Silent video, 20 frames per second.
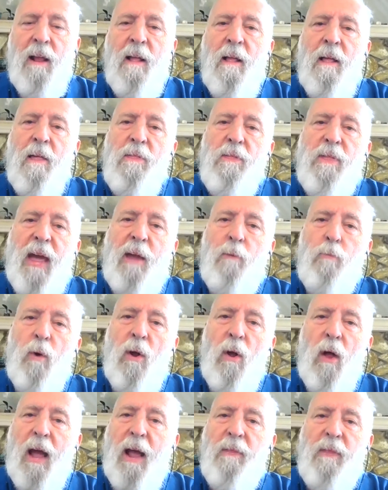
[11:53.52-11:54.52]
They will,
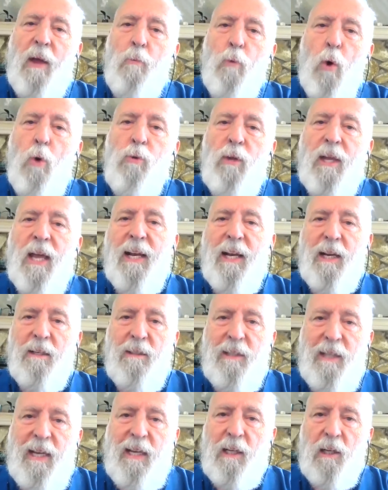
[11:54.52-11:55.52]
and they won't get it
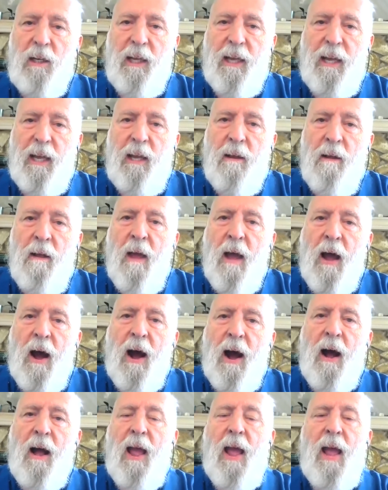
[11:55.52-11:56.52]
legally.
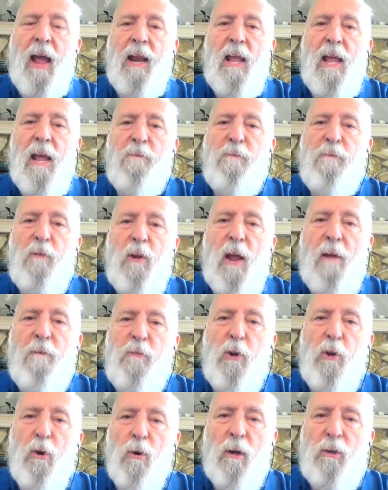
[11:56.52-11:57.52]
And if
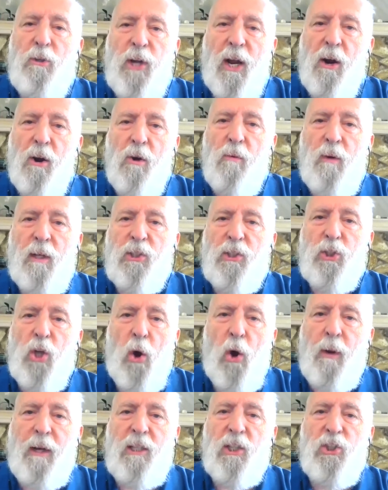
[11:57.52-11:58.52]
you're a terrorist
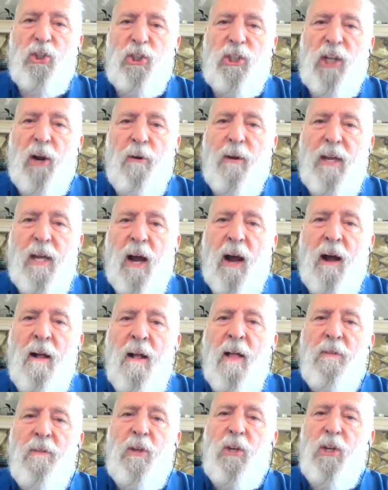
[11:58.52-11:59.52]
going to Syria,
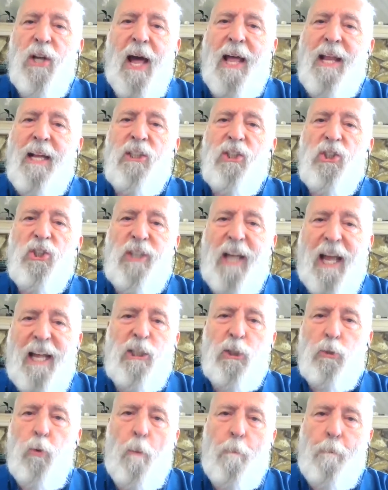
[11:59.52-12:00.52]
the United States
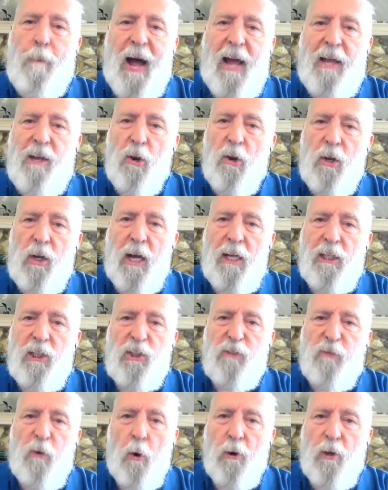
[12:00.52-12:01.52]
will buy your guns for you,